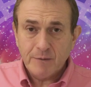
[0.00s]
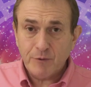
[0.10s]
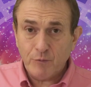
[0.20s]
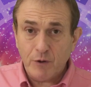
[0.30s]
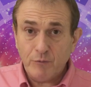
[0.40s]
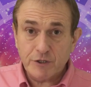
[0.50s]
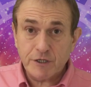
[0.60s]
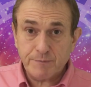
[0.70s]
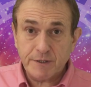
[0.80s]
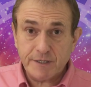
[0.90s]
but one which
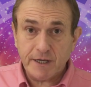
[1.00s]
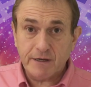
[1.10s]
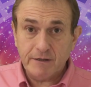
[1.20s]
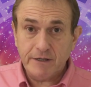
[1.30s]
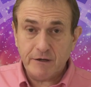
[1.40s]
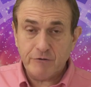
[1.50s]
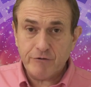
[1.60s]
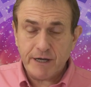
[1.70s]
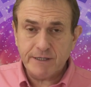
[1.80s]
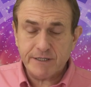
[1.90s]
is particularly
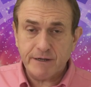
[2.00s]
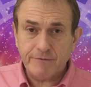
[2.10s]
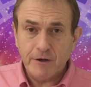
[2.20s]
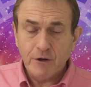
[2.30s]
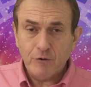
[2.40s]
creative